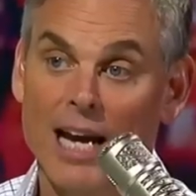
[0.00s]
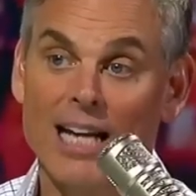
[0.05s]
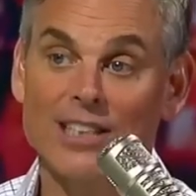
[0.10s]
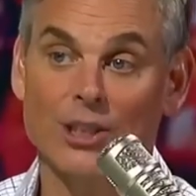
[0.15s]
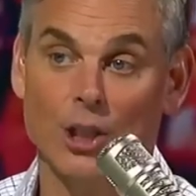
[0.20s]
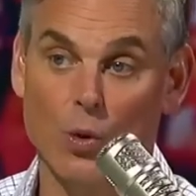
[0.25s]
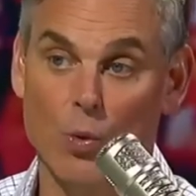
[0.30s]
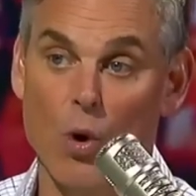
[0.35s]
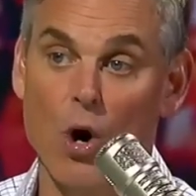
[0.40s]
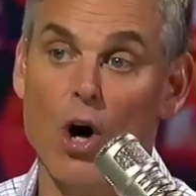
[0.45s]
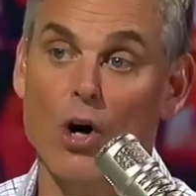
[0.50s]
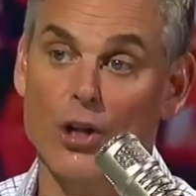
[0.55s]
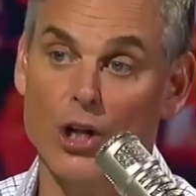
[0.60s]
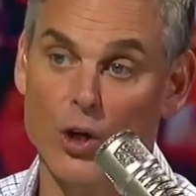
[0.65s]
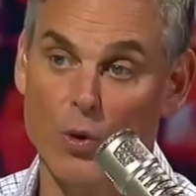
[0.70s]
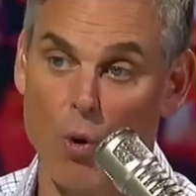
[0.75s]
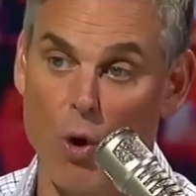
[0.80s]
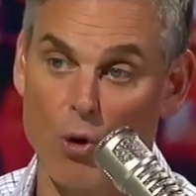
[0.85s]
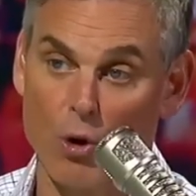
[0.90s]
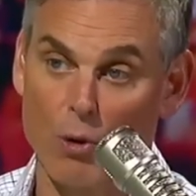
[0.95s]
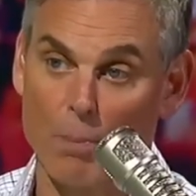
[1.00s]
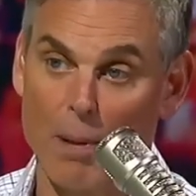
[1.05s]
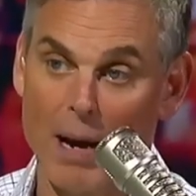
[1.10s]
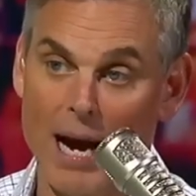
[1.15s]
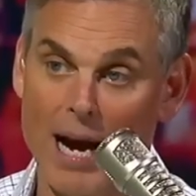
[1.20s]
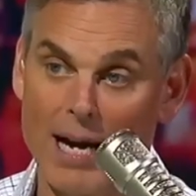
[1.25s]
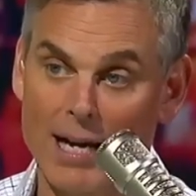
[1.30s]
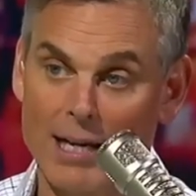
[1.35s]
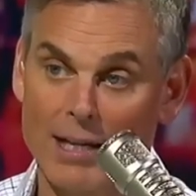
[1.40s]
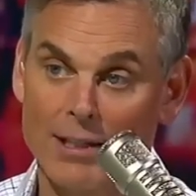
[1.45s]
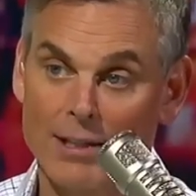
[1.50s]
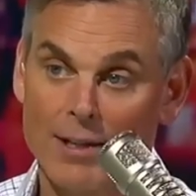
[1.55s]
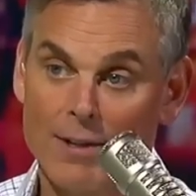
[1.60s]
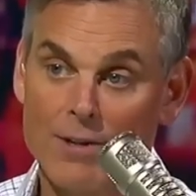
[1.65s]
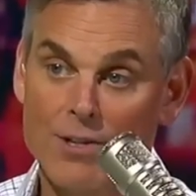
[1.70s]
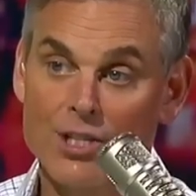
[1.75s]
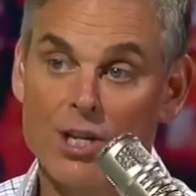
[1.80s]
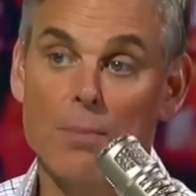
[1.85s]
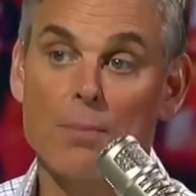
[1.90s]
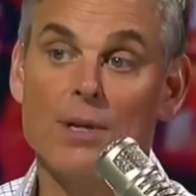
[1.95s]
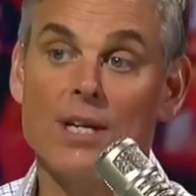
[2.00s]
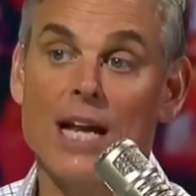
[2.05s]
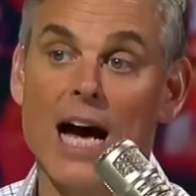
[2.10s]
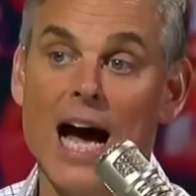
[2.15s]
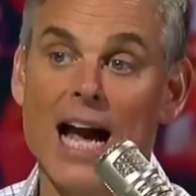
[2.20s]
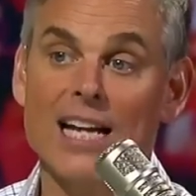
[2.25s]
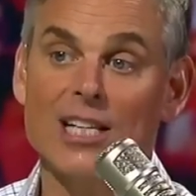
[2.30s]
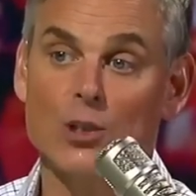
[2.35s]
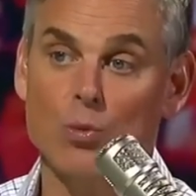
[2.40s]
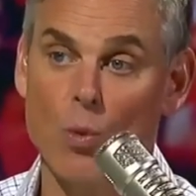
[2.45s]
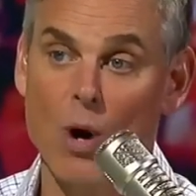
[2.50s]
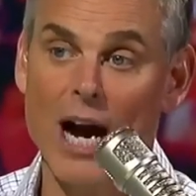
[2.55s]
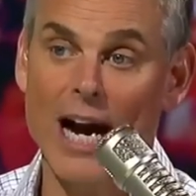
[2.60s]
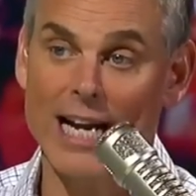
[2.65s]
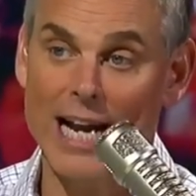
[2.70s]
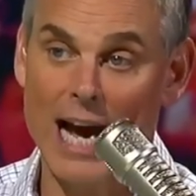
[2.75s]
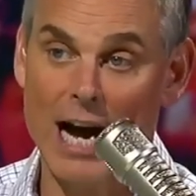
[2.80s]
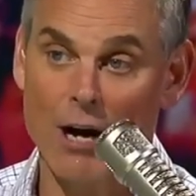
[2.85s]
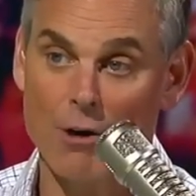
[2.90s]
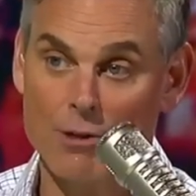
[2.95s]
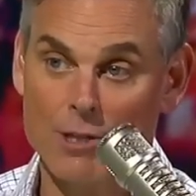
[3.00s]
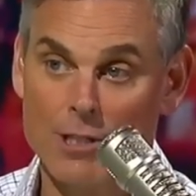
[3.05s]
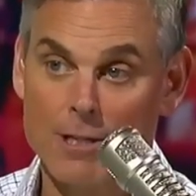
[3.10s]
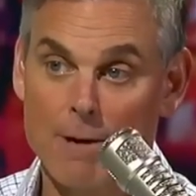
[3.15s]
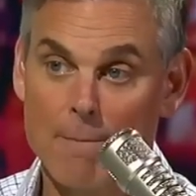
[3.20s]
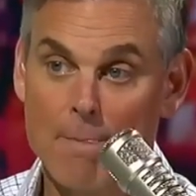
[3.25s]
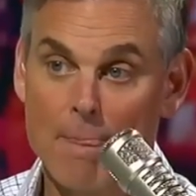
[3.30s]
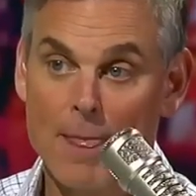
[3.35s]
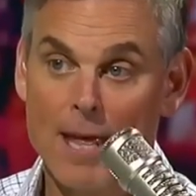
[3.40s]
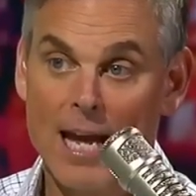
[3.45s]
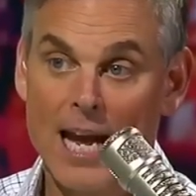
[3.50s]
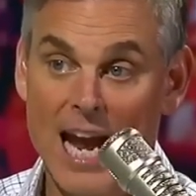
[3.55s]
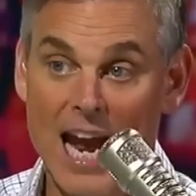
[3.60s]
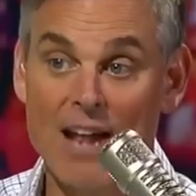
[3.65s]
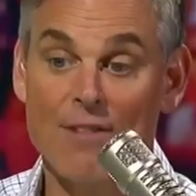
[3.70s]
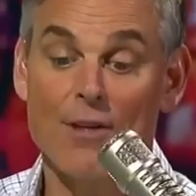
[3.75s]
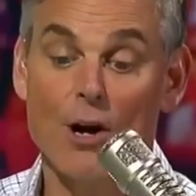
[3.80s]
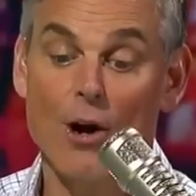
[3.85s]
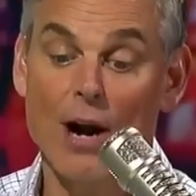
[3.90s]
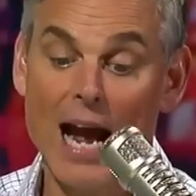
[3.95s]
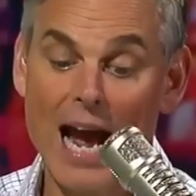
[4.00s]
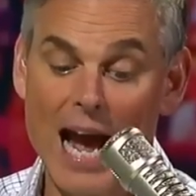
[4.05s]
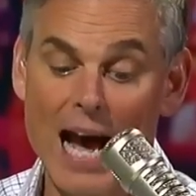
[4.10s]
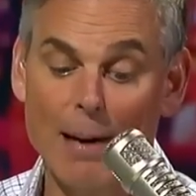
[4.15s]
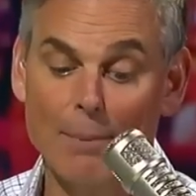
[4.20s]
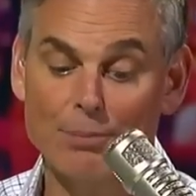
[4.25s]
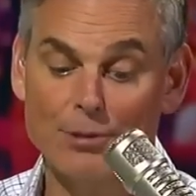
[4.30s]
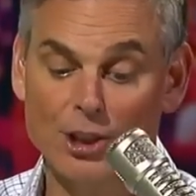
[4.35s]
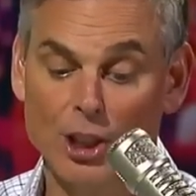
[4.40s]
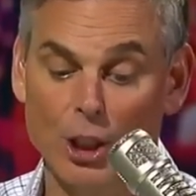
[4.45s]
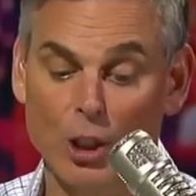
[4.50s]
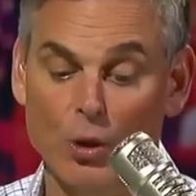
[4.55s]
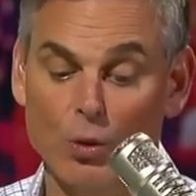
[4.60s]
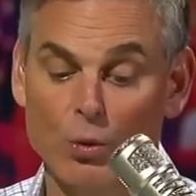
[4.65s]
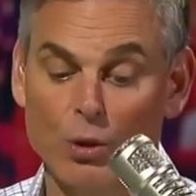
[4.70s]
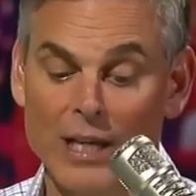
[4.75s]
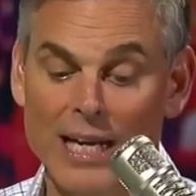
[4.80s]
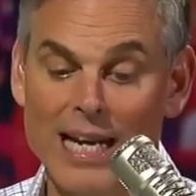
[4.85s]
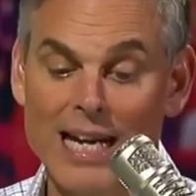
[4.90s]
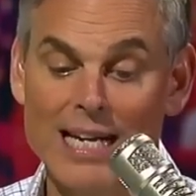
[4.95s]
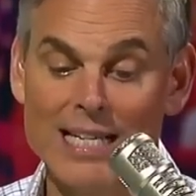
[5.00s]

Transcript: has a quality quarterback, some nice wideouts, and they're absolutely